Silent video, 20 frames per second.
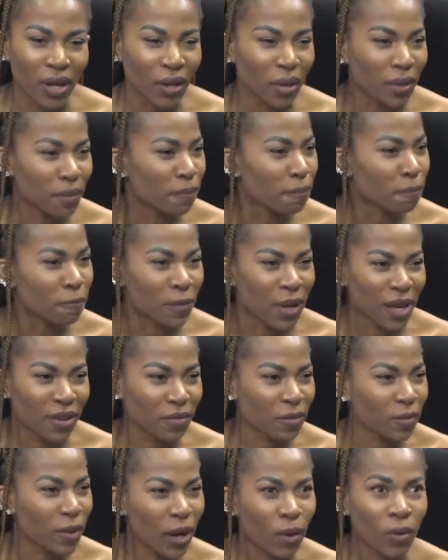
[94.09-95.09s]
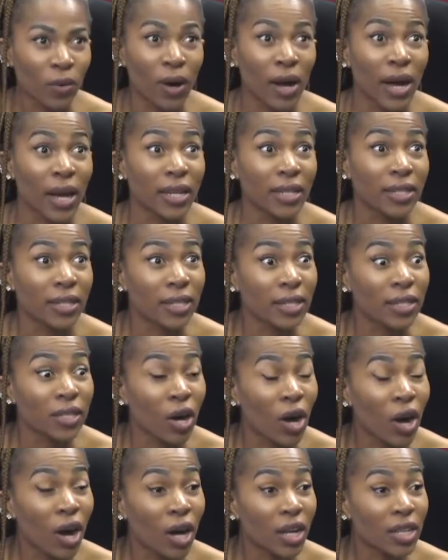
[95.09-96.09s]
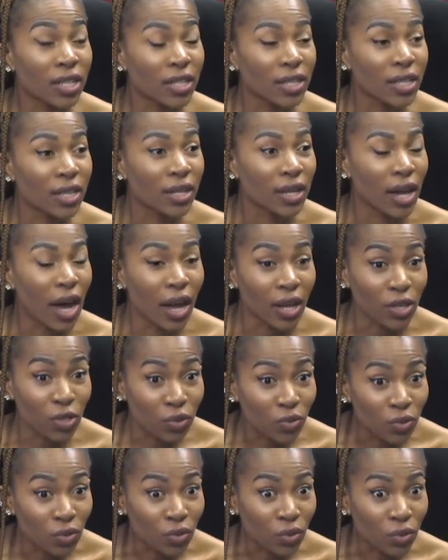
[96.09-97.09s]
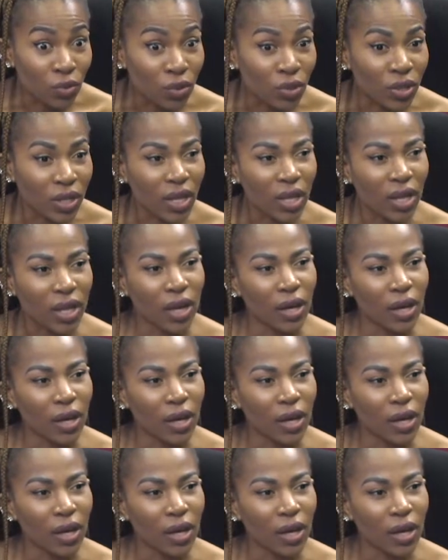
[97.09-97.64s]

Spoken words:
I did art in high school,